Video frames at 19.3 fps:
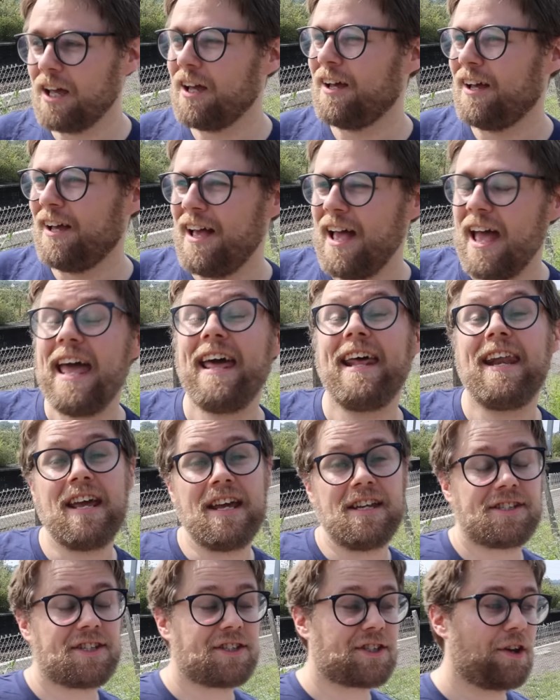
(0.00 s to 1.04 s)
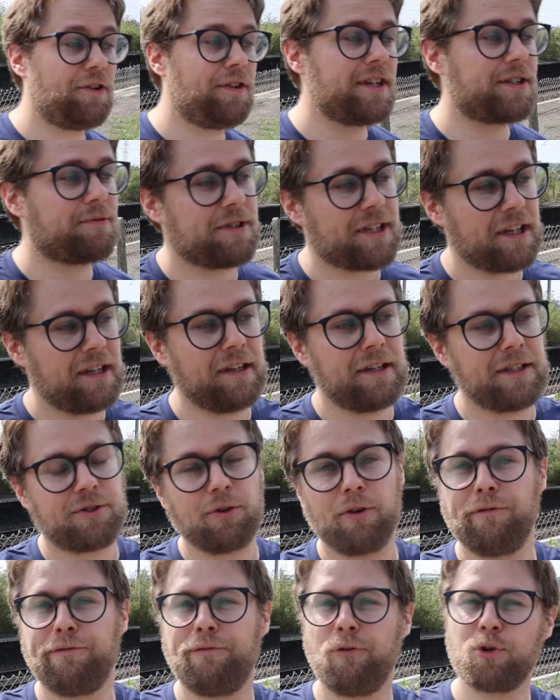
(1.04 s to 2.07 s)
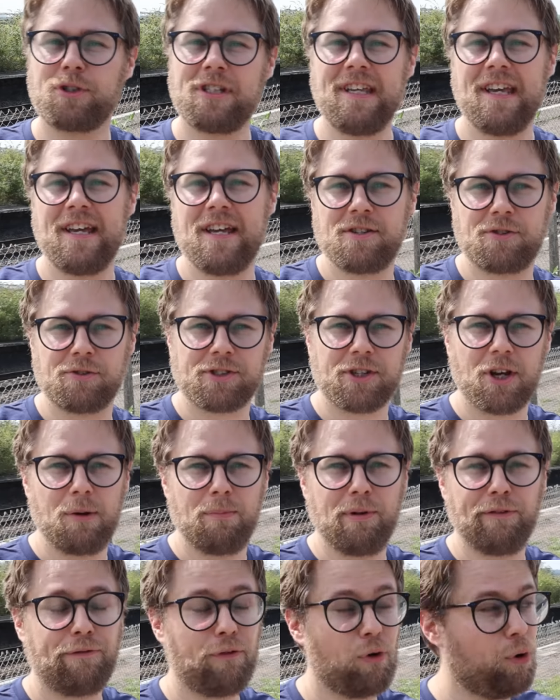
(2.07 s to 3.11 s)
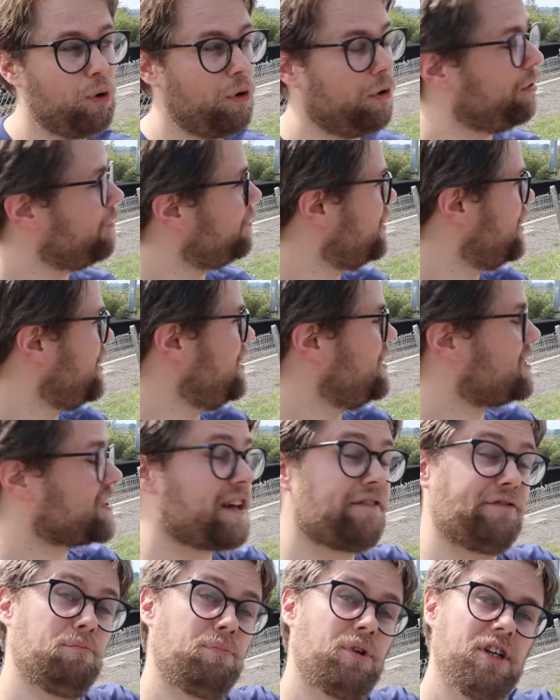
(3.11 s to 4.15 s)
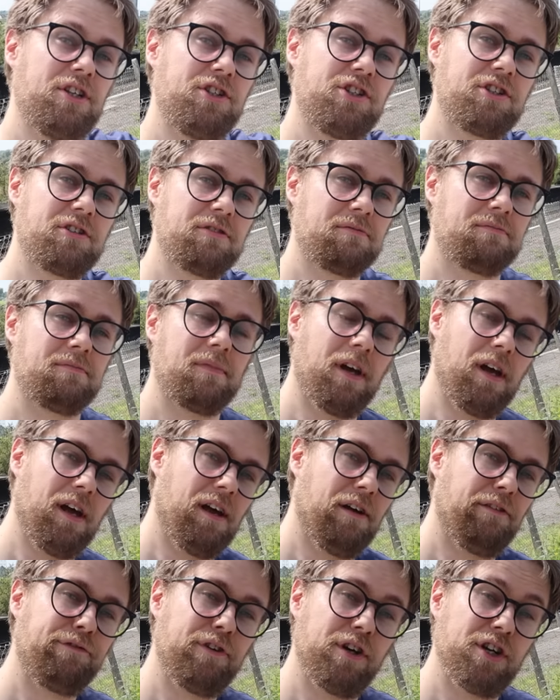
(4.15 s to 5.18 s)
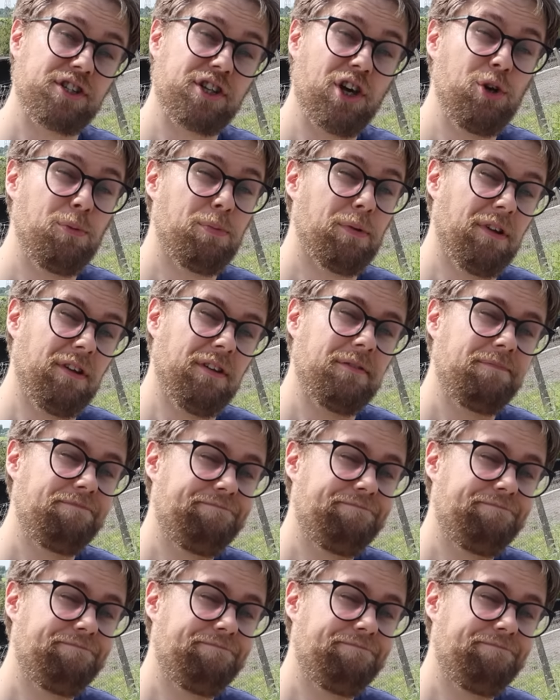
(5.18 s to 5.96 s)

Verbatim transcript: were built? It is. So this was in the sort of forty years or so before the Severn Bridge uh, first opened.